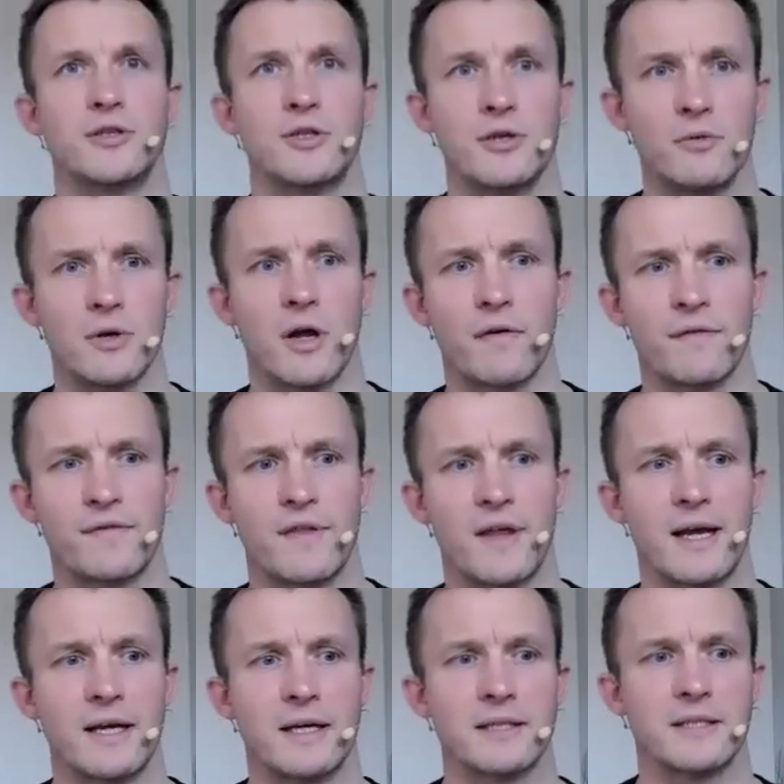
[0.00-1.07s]
and do a lot of
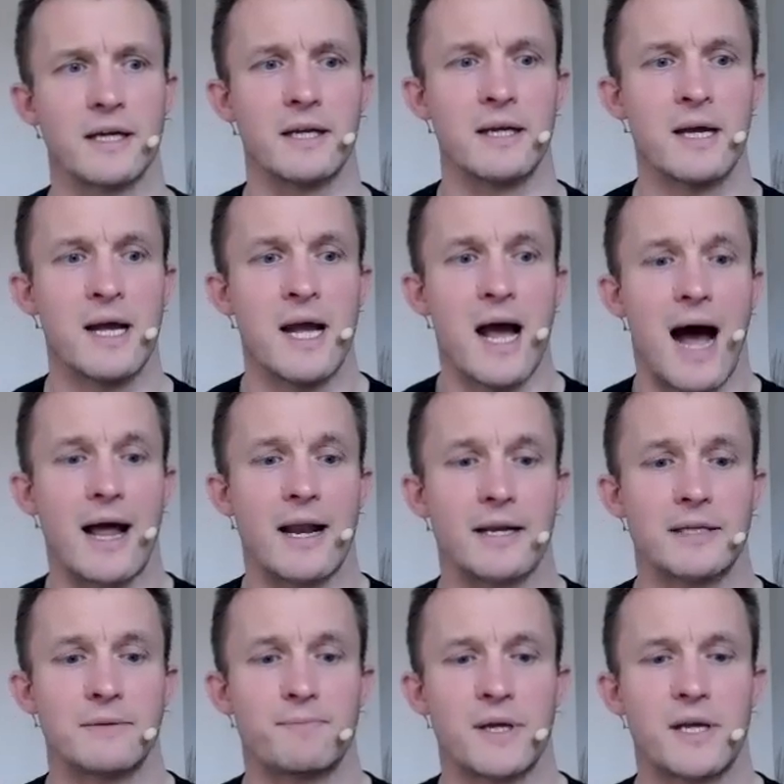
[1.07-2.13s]
things, and
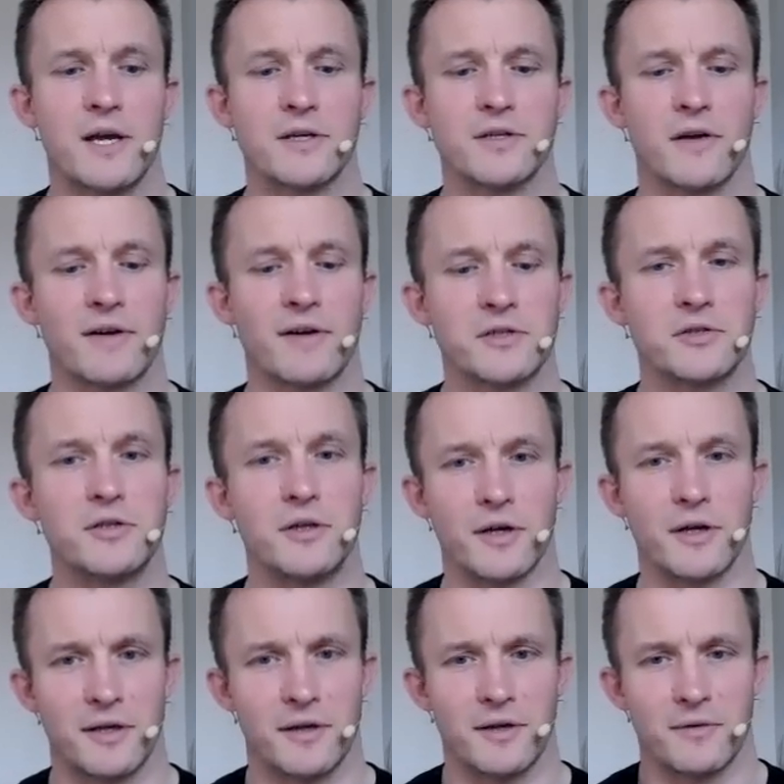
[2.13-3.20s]
because I've had
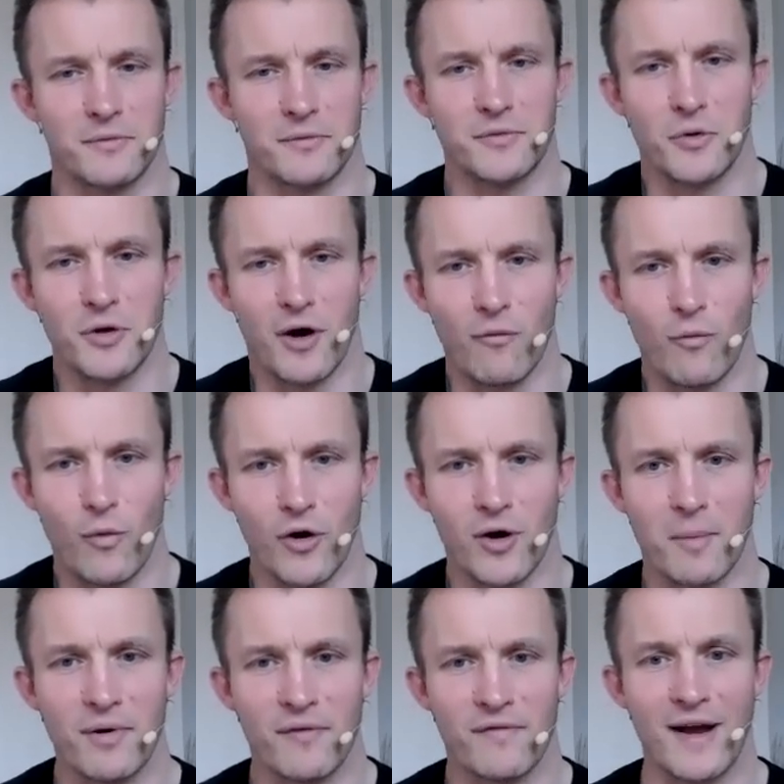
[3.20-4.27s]
to do a lot of work
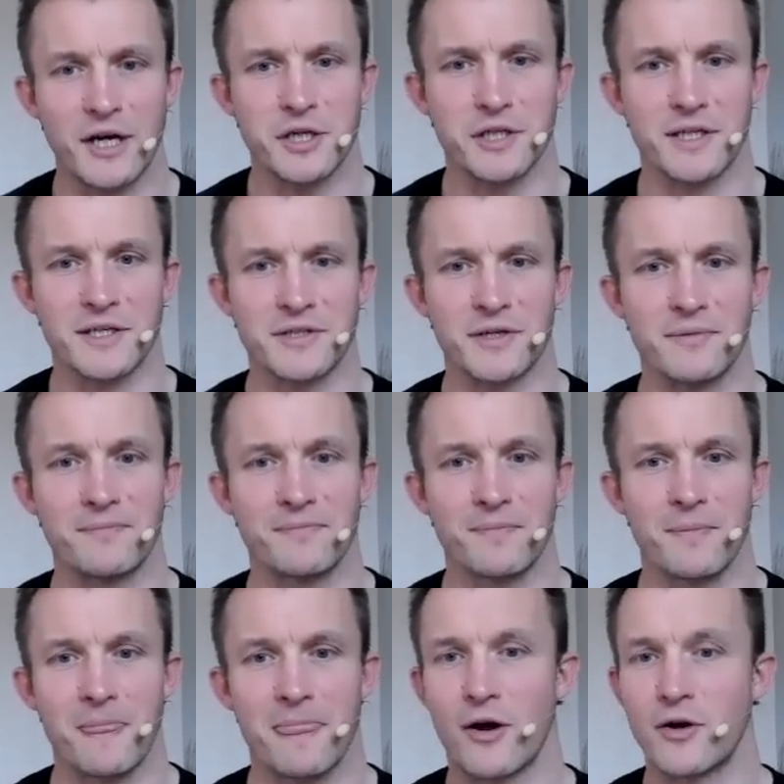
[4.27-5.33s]
on perfectionism,
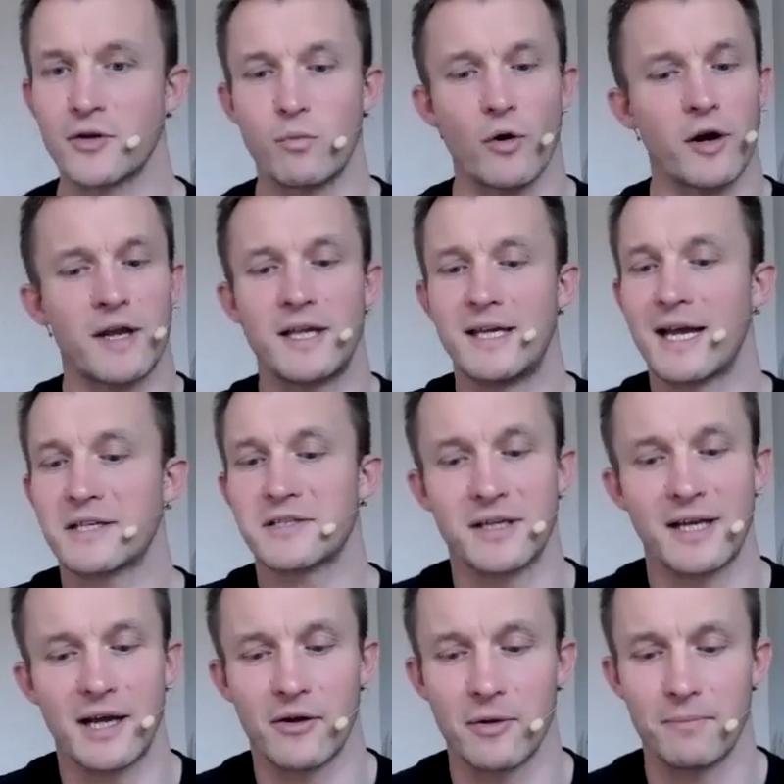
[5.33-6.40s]
I was working
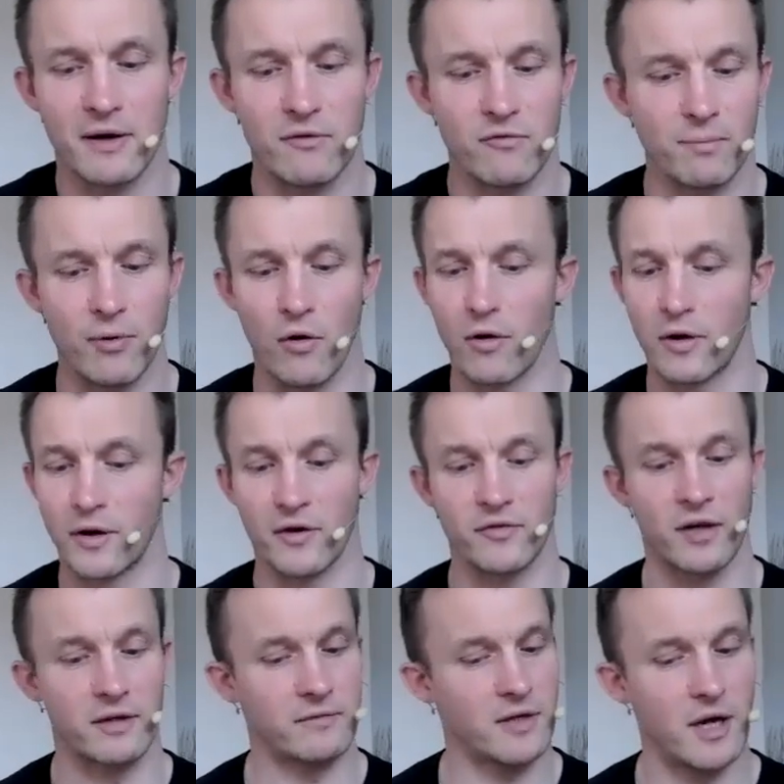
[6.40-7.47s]
yesterday on a big report, and I was
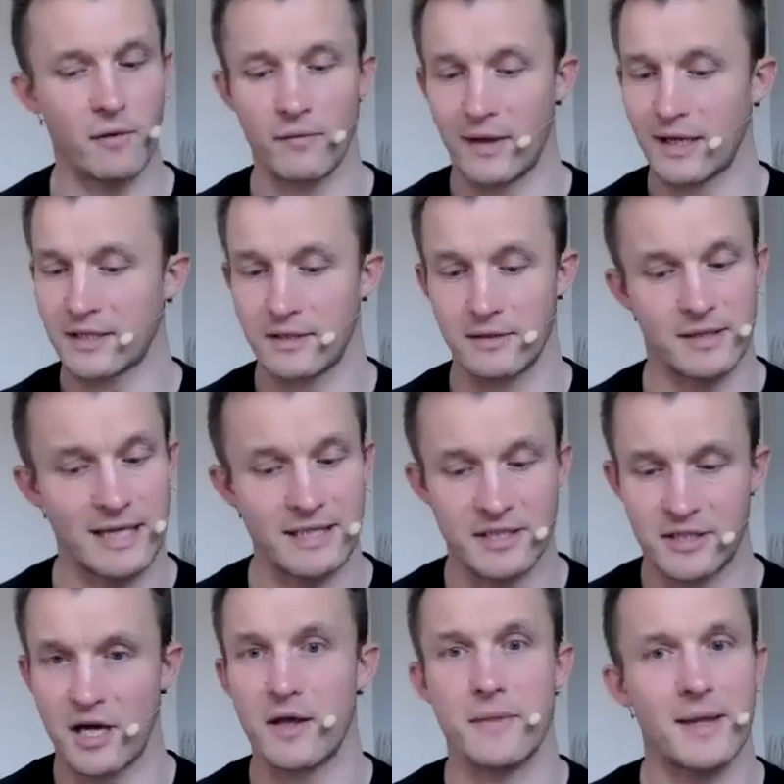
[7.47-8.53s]
like, no, that's
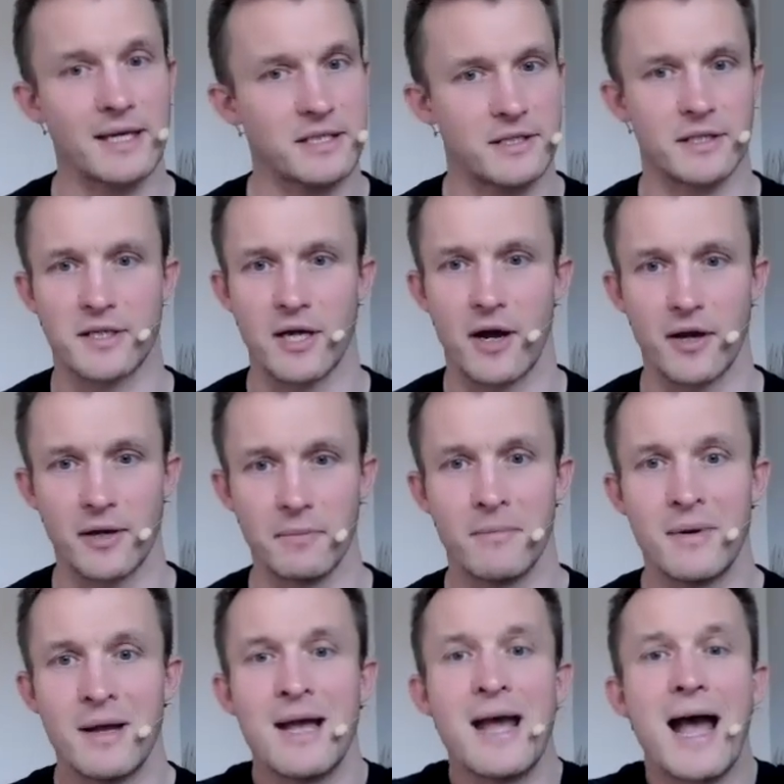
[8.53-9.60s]
done, that's the
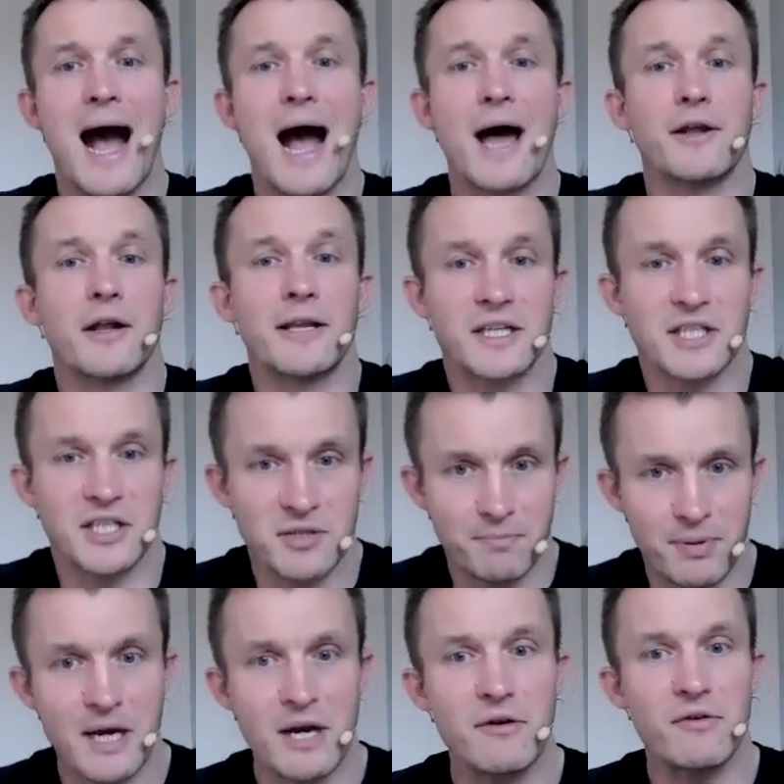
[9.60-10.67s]
time, and I'll
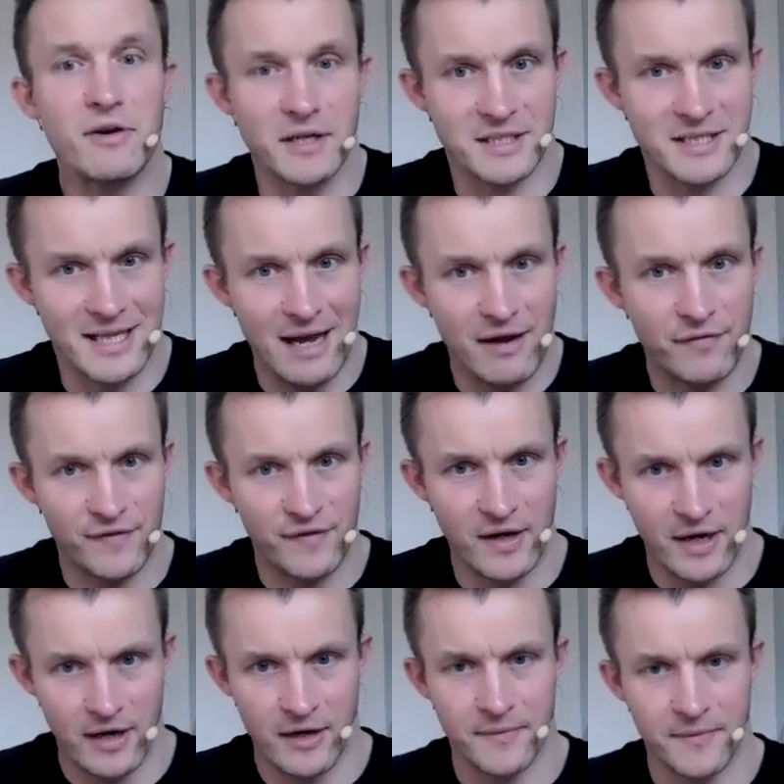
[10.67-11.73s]
experience that
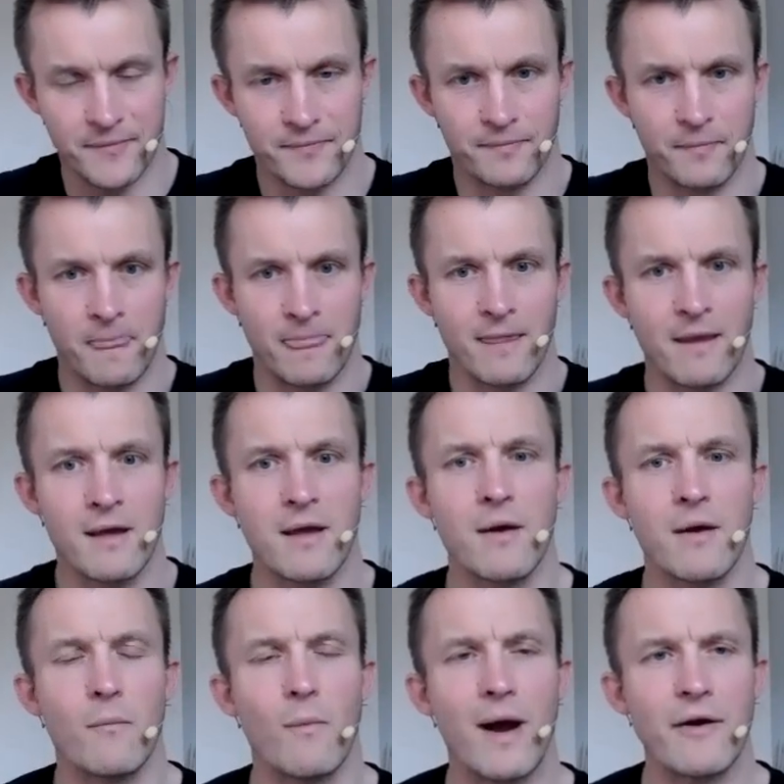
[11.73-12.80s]
fear.
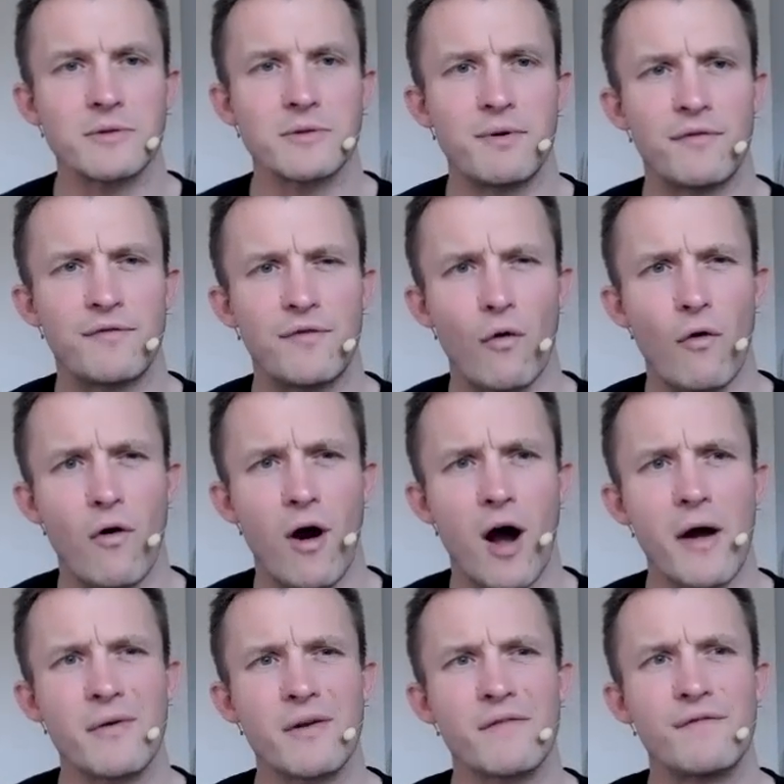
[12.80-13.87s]
Whereas before,
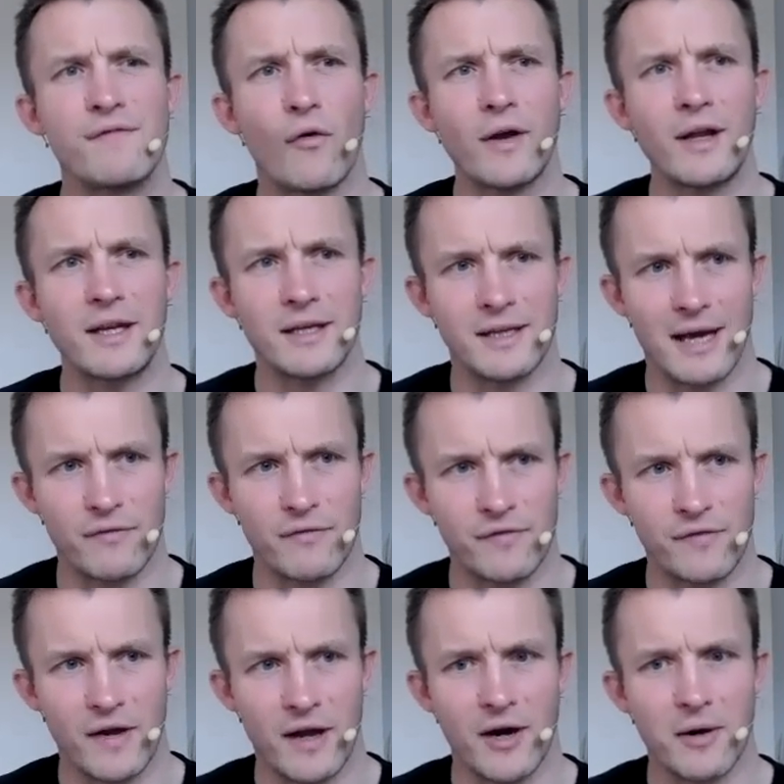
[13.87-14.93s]
I would have avoided that
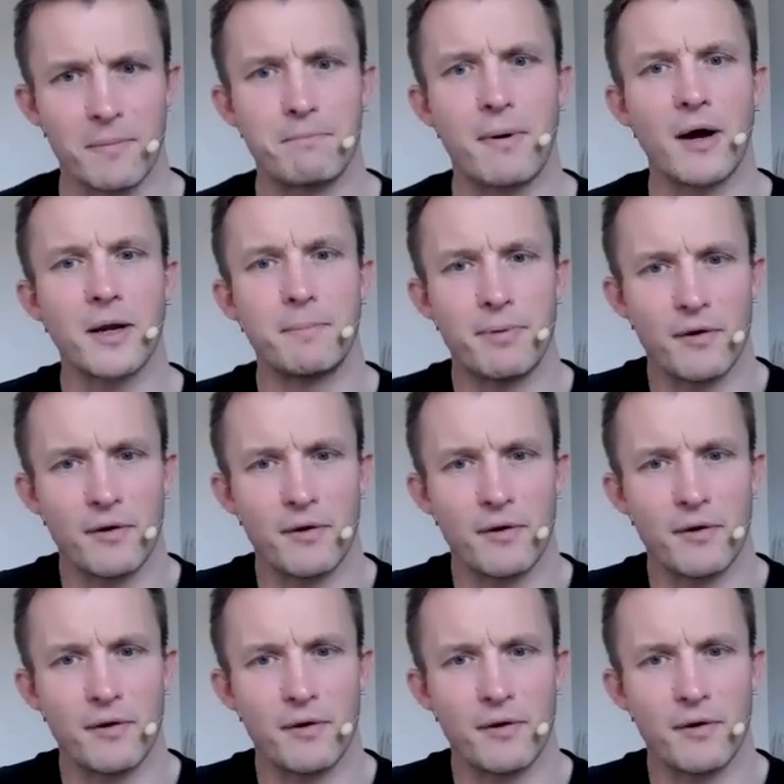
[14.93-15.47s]
fear by